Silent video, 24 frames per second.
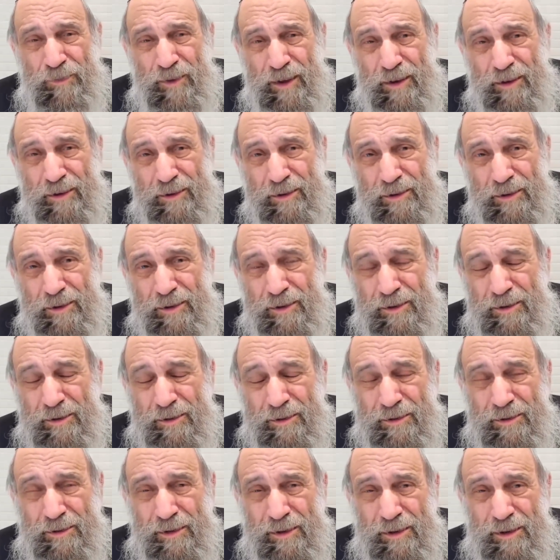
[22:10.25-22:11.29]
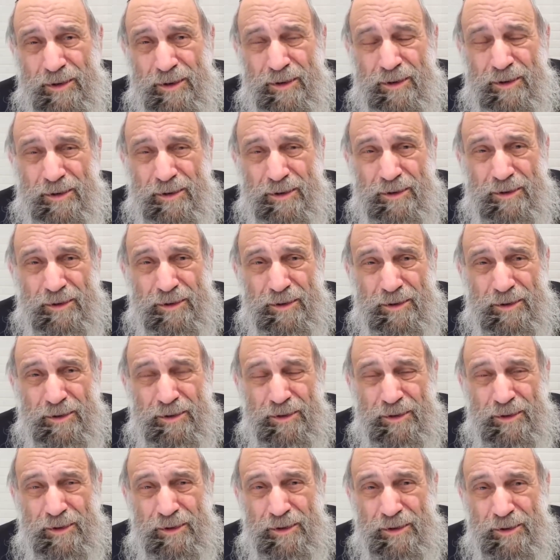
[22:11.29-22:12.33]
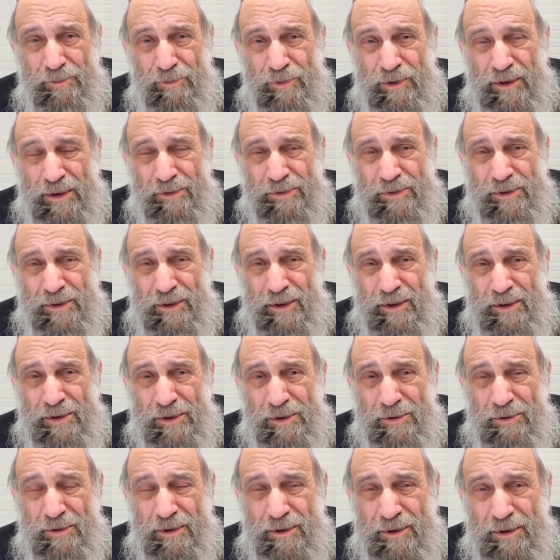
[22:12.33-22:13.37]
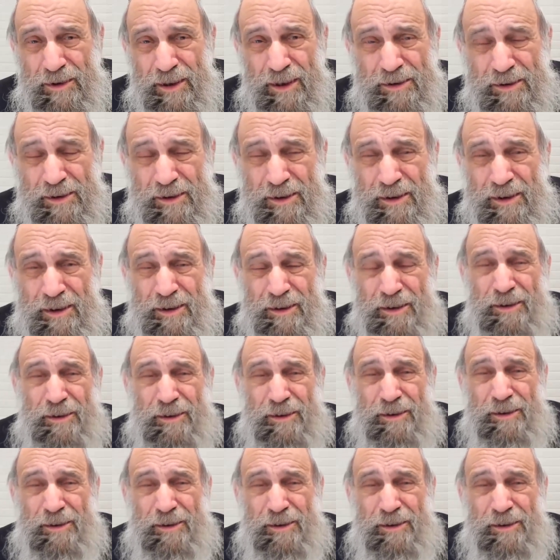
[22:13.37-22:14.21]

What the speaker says: and it gives it a certain taste.